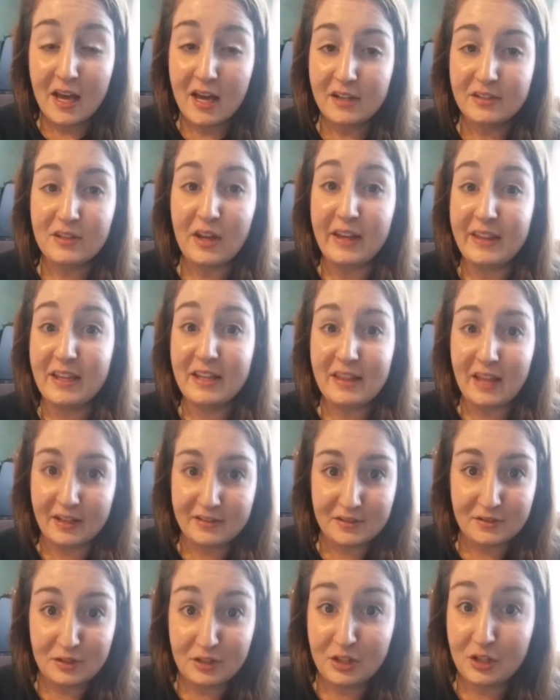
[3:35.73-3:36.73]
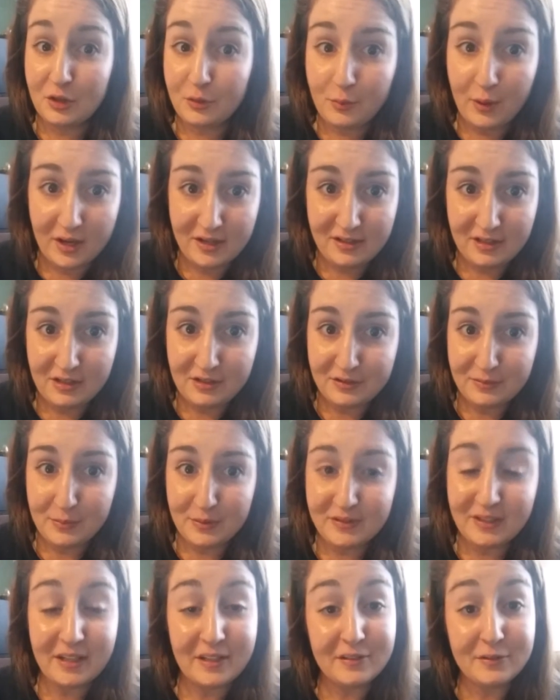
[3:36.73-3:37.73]
So I think that's a really good way to use
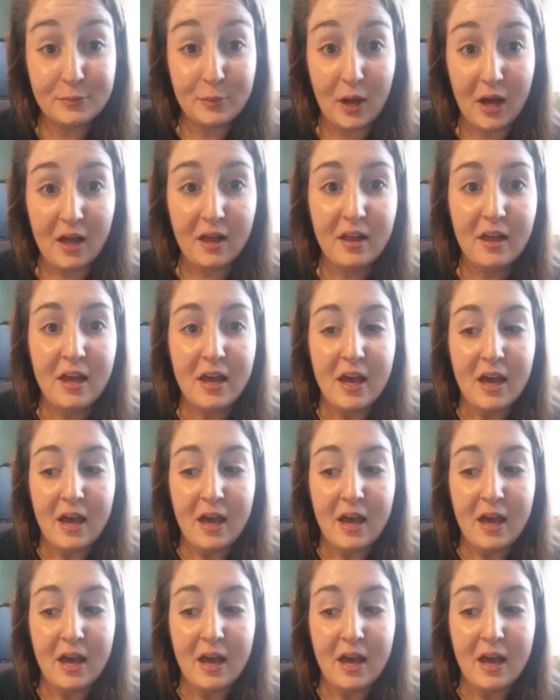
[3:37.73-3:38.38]
music as well.